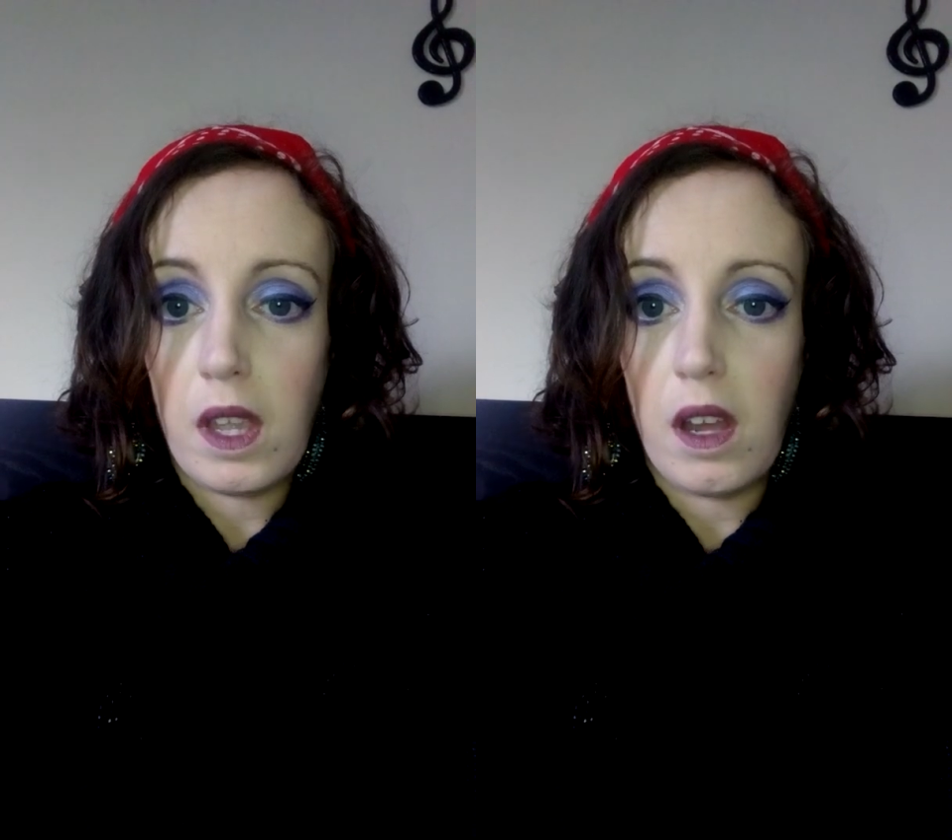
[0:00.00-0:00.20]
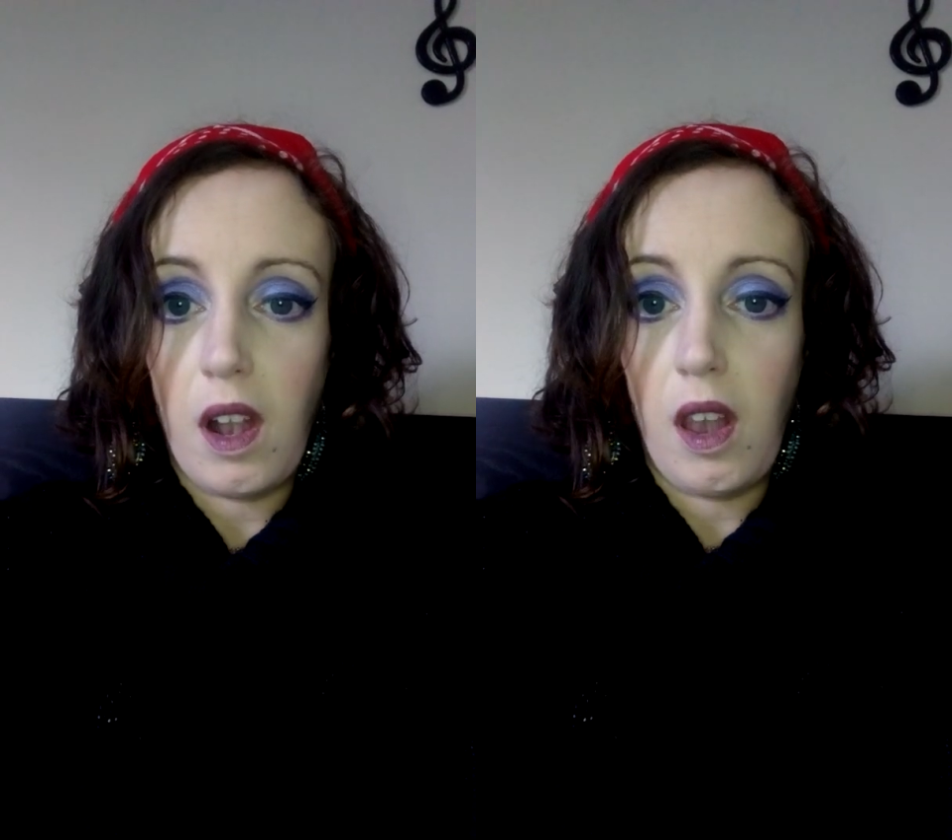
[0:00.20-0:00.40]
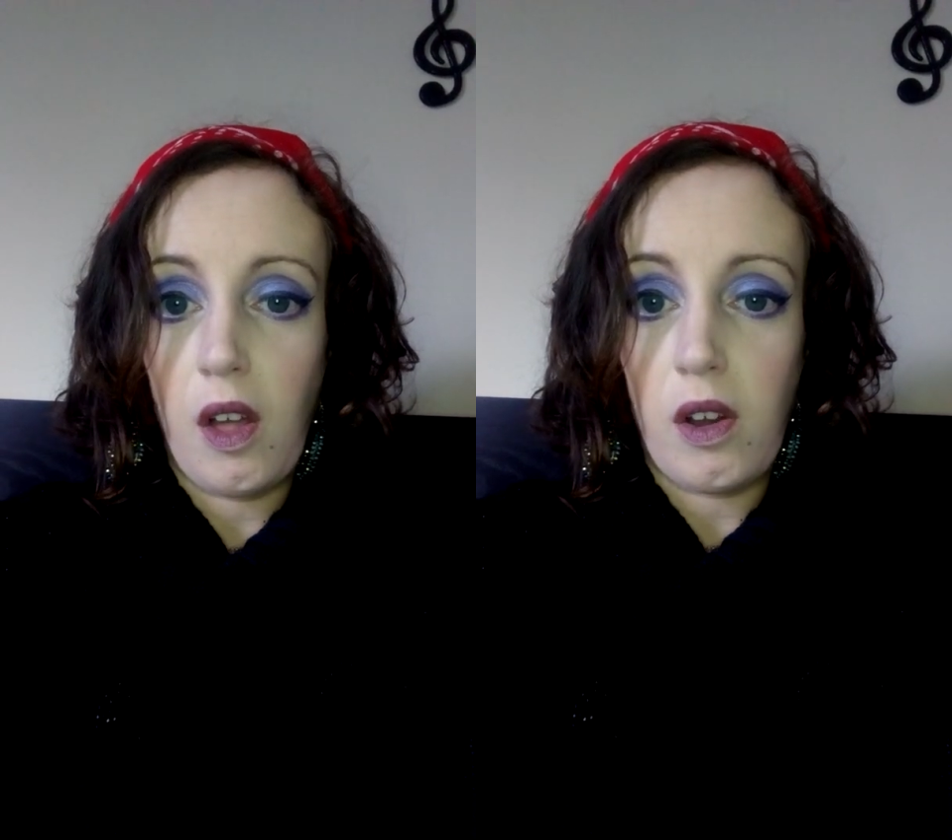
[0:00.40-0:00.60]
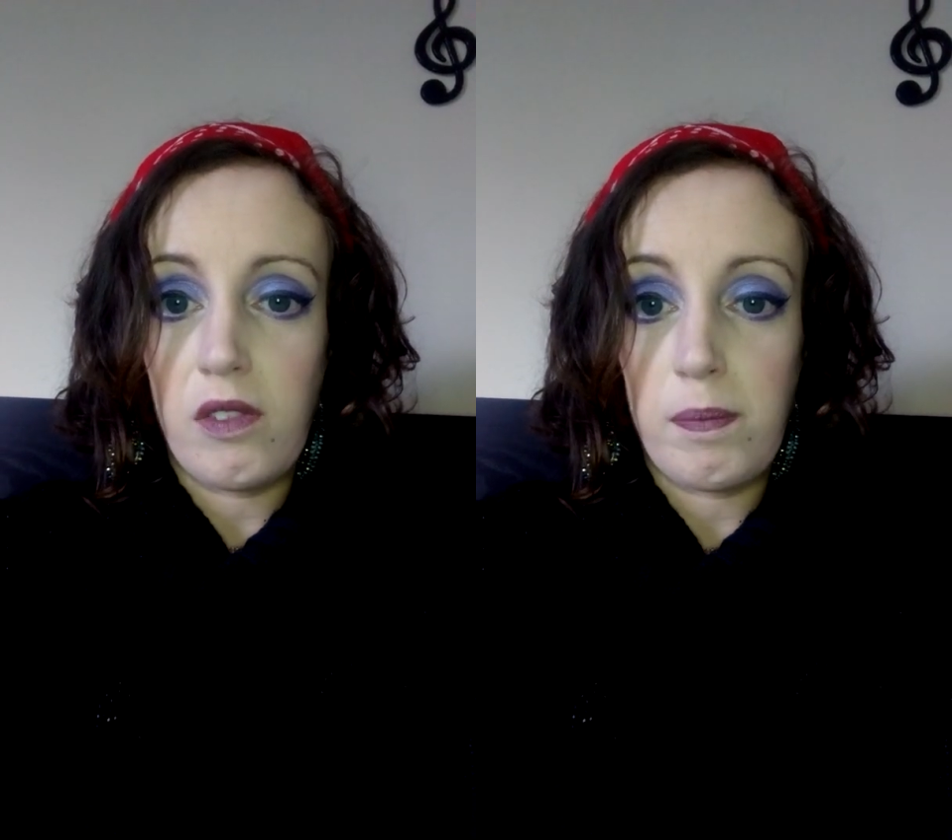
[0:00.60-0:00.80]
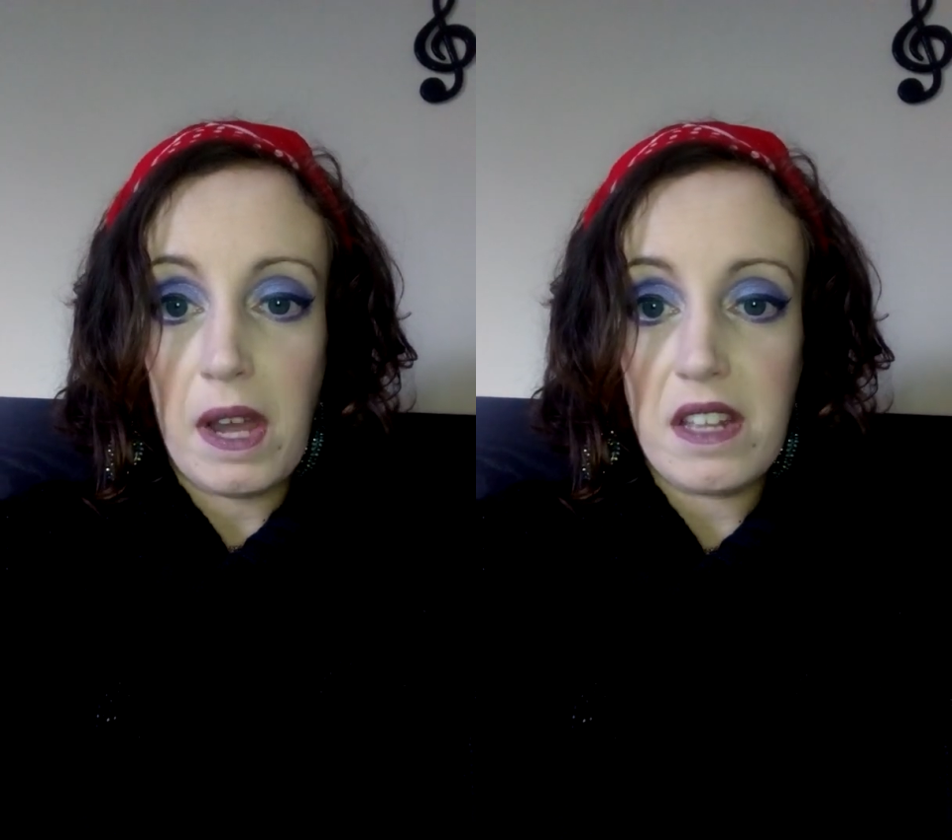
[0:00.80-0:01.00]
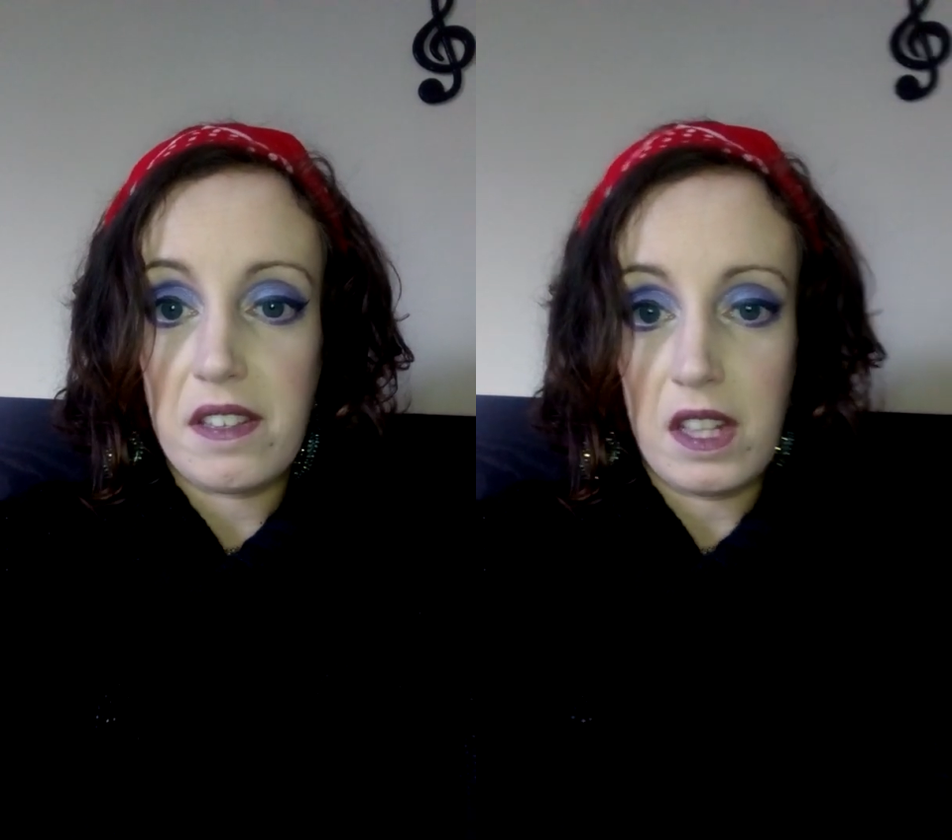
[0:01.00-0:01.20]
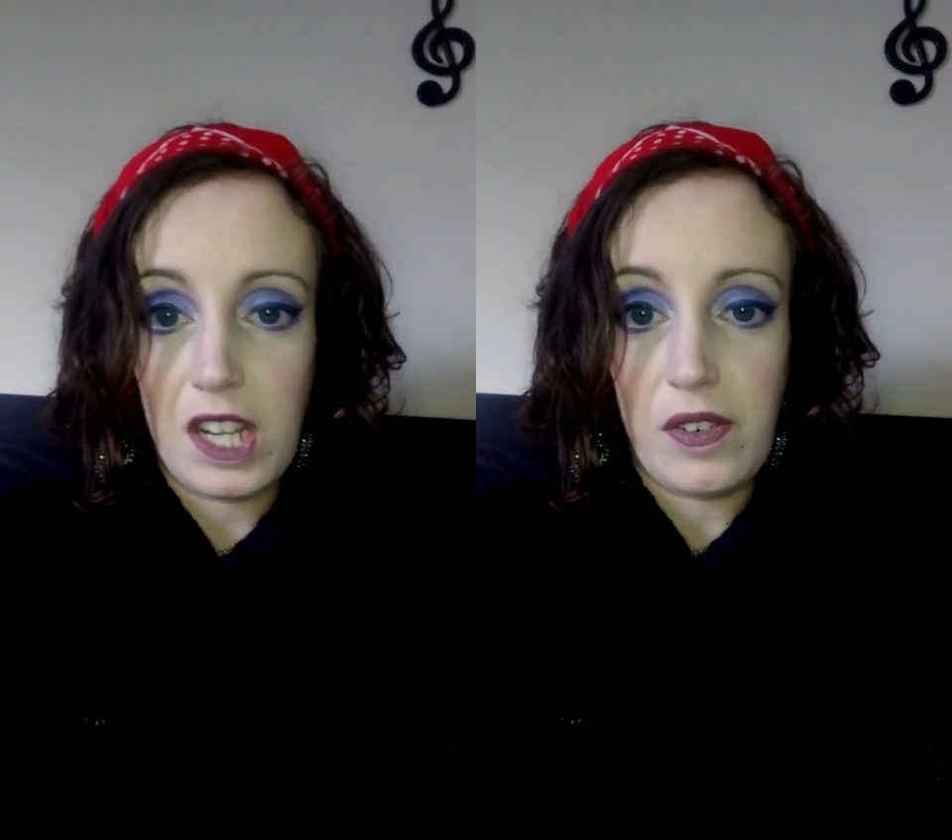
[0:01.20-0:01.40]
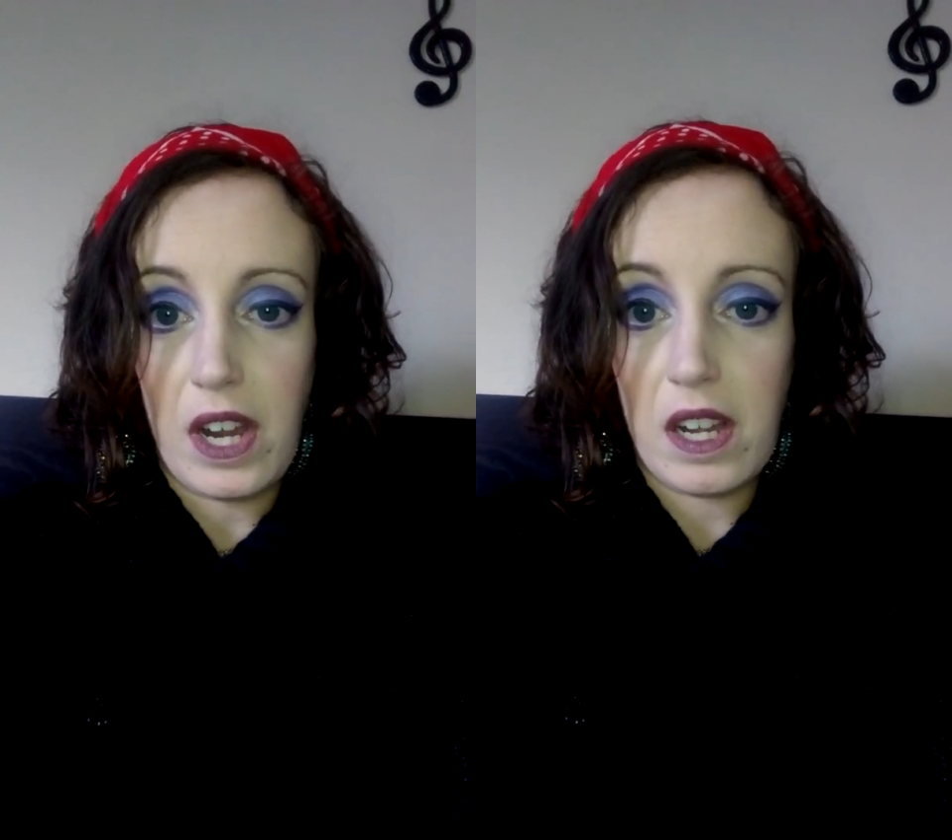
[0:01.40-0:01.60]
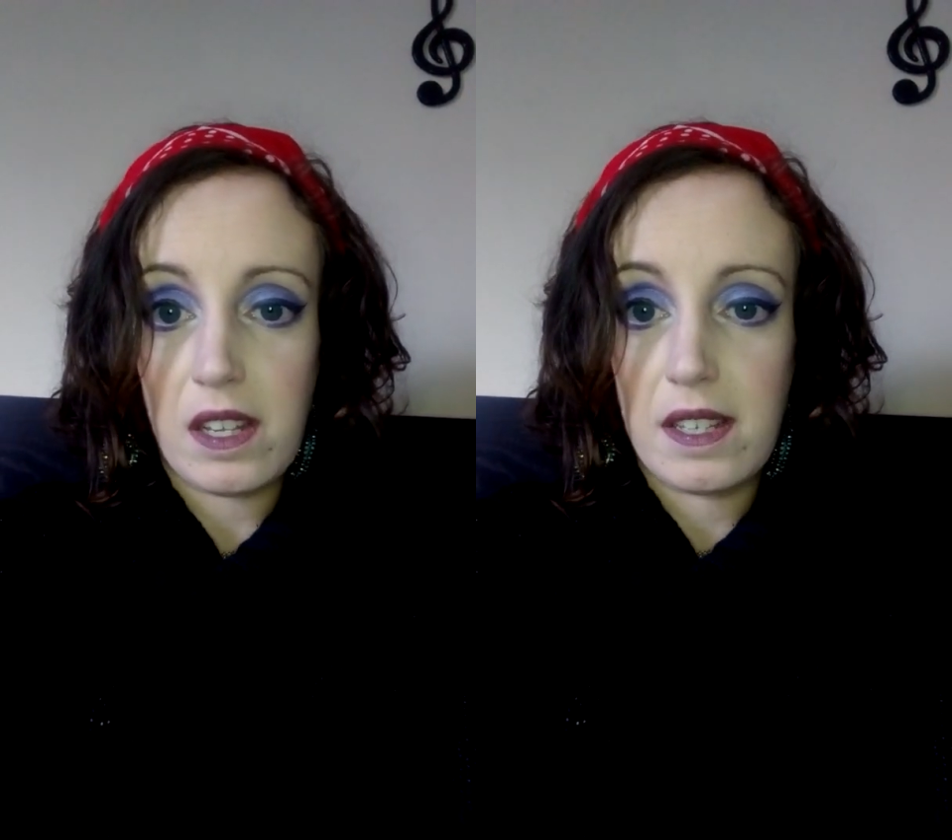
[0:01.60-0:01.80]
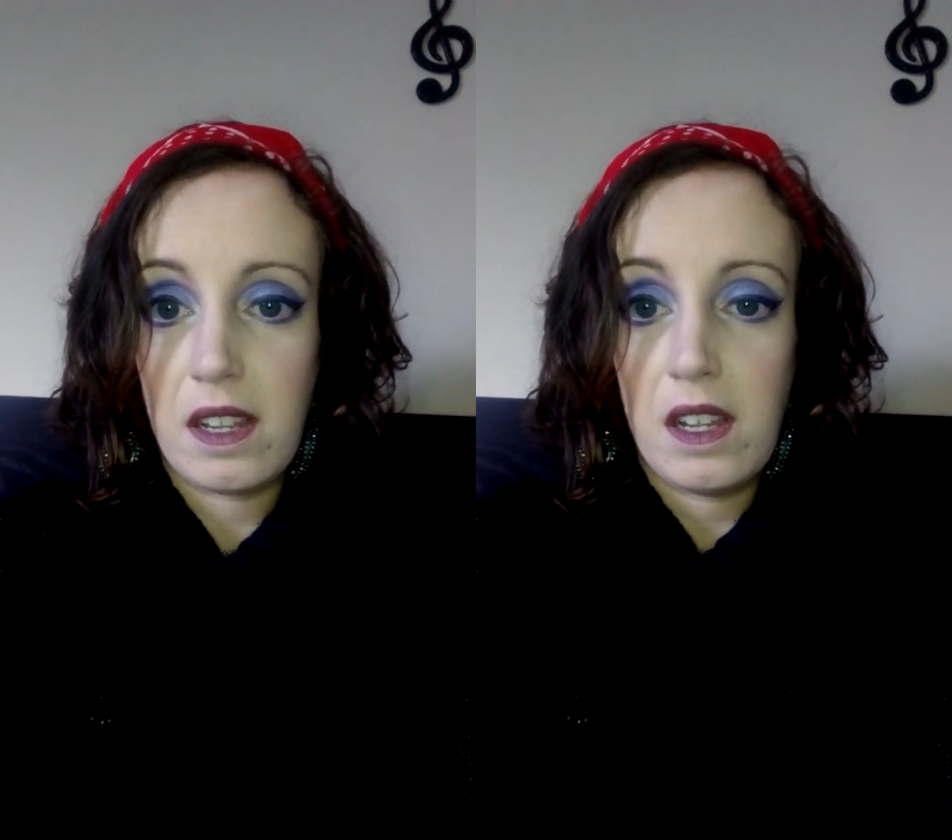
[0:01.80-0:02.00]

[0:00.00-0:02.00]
lot of mess in their act,